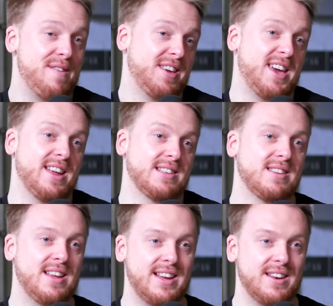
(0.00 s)
have a kid
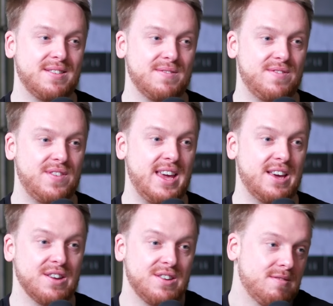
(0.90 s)
and Fee
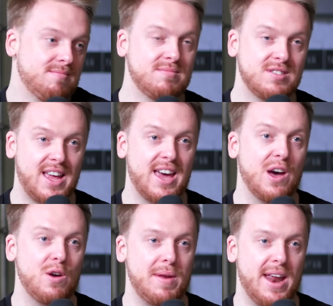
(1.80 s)
could stay at
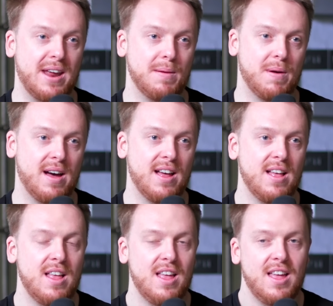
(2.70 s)
home and edit, but
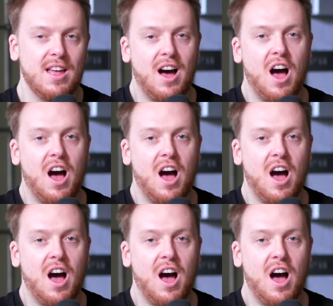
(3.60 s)
mm.